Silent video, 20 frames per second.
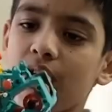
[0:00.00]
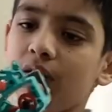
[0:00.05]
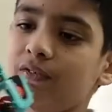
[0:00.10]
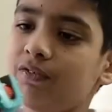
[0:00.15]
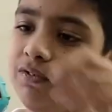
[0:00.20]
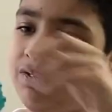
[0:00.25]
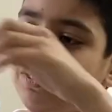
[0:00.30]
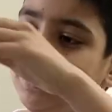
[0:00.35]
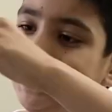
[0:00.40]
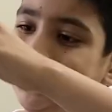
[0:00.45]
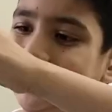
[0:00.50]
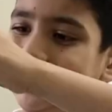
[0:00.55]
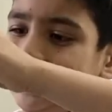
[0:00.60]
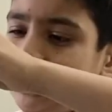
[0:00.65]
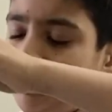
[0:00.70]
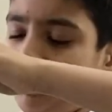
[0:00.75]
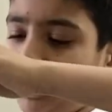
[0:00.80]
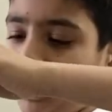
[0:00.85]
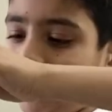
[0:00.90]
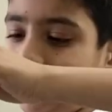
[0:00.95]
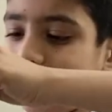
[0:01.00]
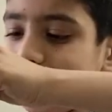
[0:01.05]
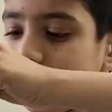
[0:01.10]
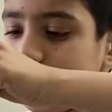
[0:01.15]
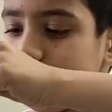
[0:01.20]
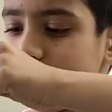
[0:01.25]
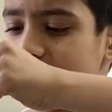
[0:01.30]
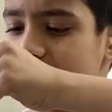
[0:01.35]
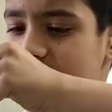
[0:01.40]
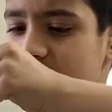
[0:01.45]
of these buttons, let
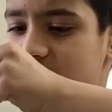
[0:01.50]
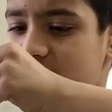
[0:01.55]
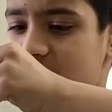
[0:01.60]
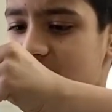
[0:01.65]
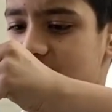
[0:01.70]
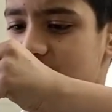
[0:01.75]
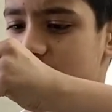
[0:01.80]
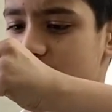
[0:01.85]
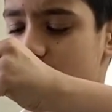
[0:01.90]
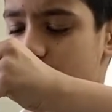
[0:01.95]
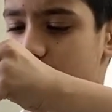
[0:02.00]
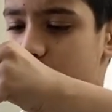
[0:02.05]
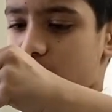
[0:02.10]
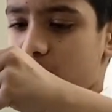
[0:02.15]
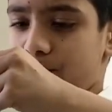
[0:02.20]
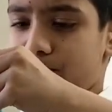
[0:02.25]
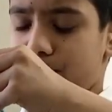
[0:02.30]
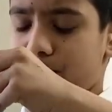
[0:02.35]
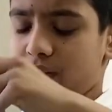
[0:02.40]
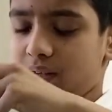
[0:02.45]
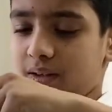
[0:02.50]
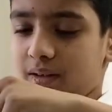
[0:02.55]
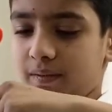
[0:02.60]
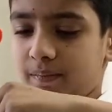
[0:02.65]
me actually just show you a button.